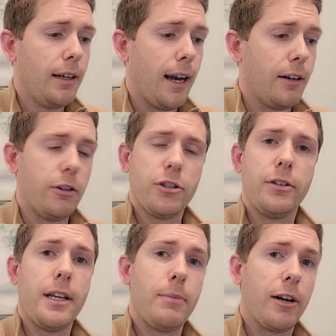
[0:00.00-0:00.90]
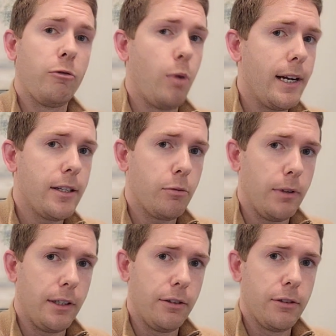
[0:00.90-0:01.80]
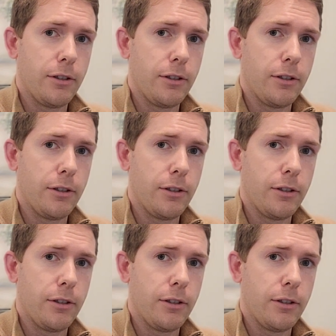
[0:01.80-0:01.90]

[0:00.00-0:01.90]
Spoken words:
and also the amount of waste we use.